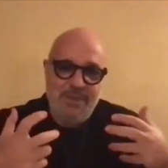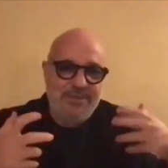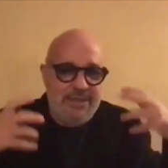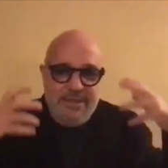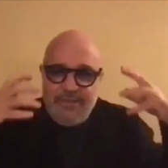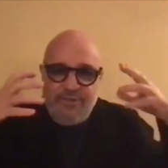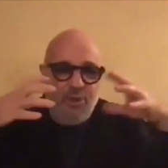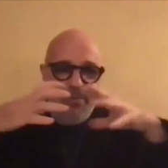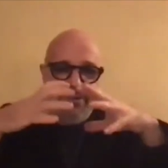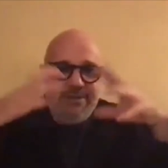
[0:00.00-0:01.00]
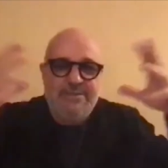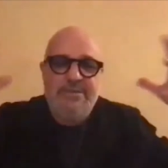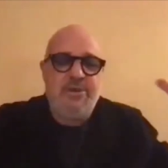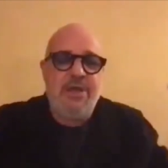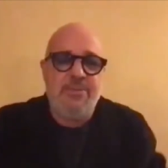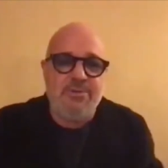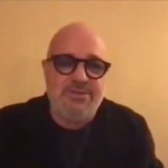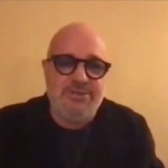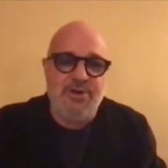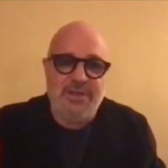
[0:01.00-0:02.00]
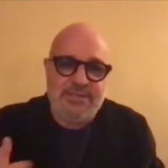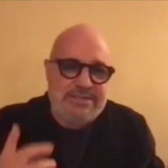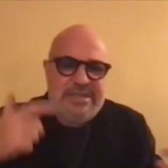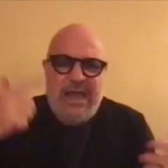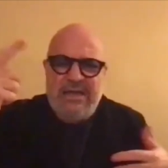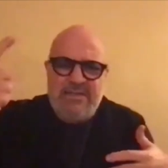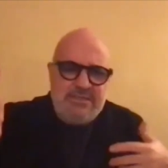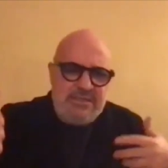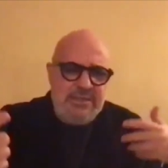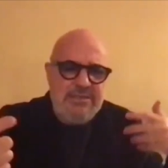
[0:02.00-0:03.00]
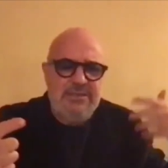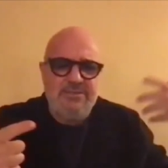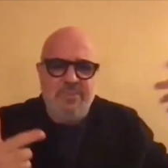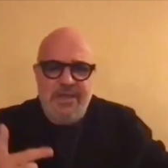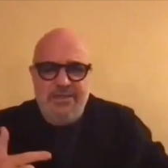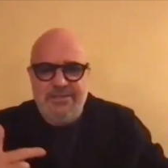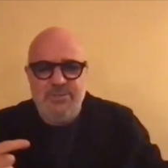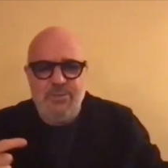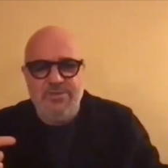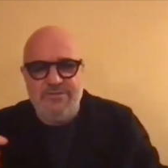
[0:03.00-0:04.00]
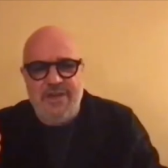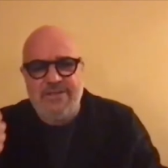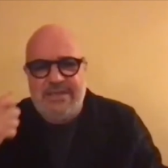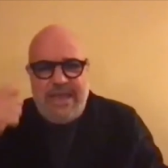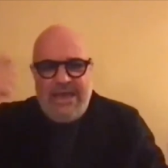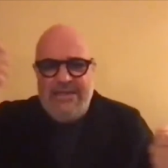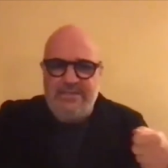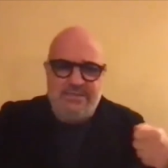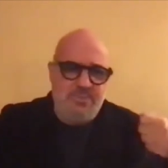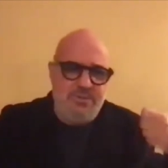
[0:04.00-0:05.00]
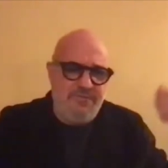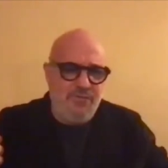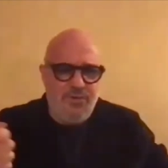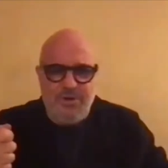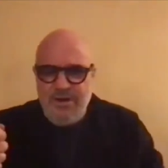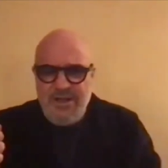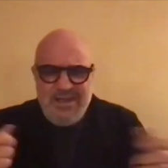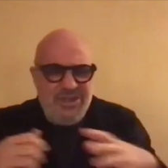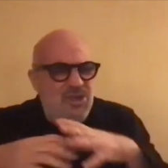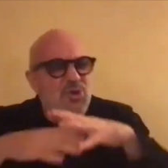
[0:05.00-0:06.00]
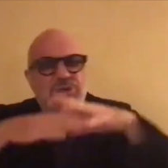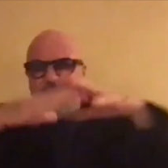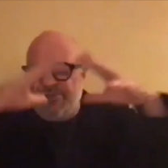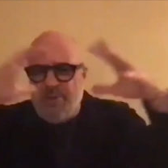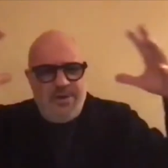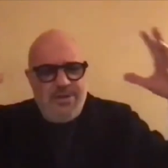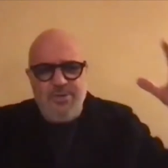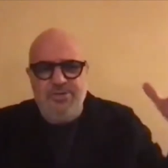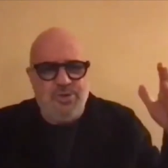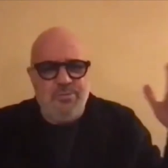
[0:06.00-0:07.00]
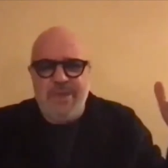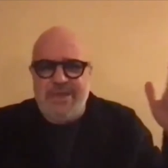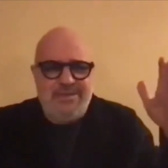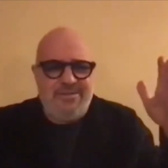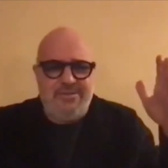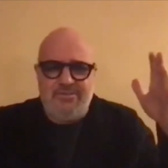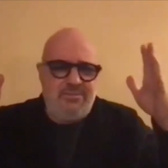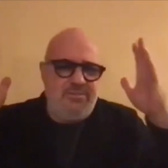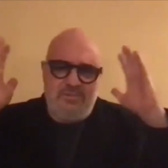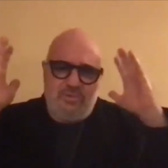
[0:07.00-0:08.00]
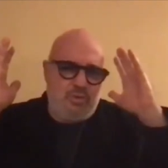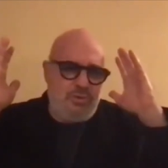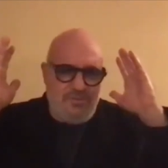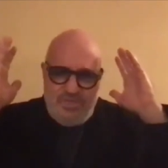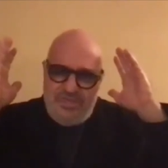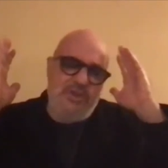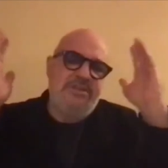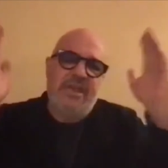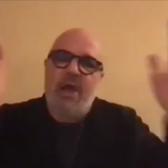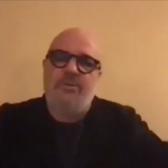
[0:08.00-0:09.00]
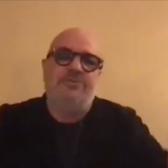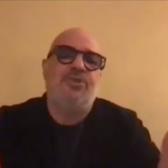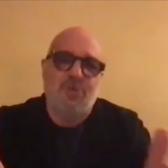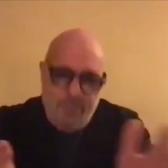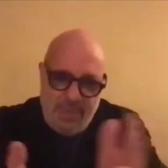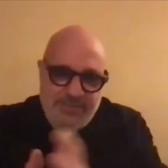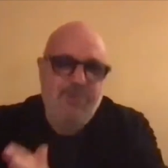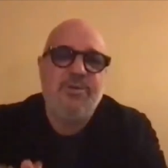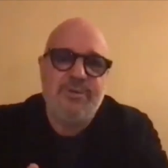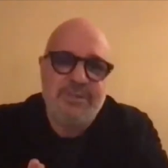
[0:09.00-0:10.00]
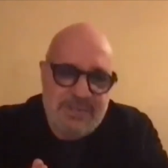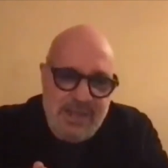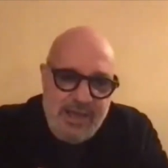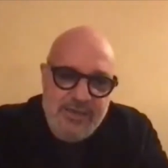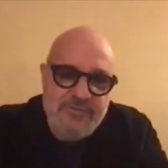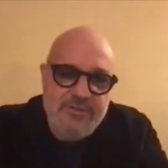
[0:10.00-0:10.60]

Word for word: And then he told me this incredible story that he's hunting in this place. He was fighting ISIS before. Huge story, huge. You could make 30 hours documentary on his life.